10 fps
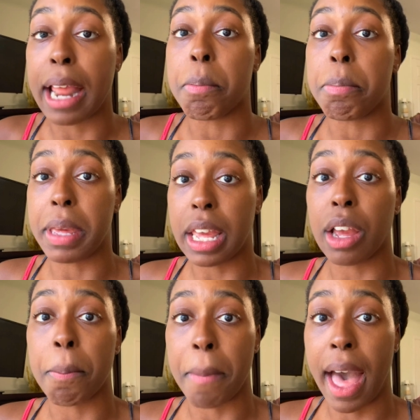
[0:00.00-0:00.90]
and
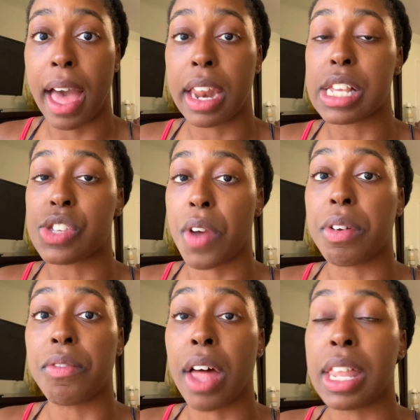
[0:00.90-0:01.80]
being mad is very
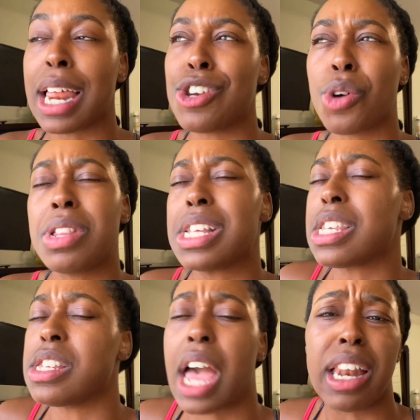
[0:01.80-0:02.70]
valid and don't
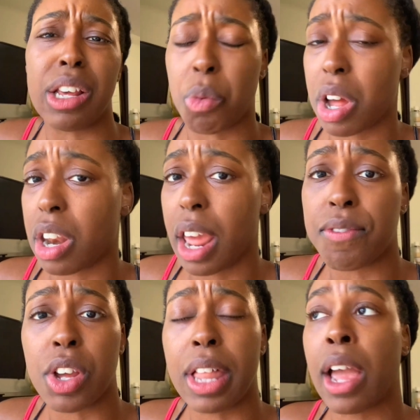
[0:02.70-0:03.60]
listen to anyone if
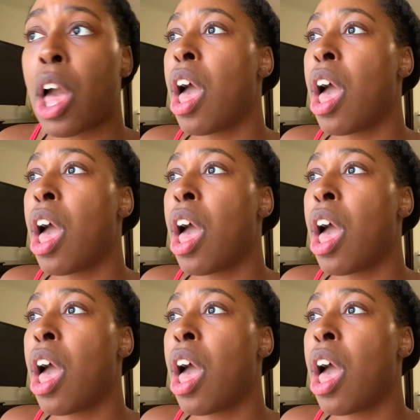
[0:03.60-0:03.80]
they're like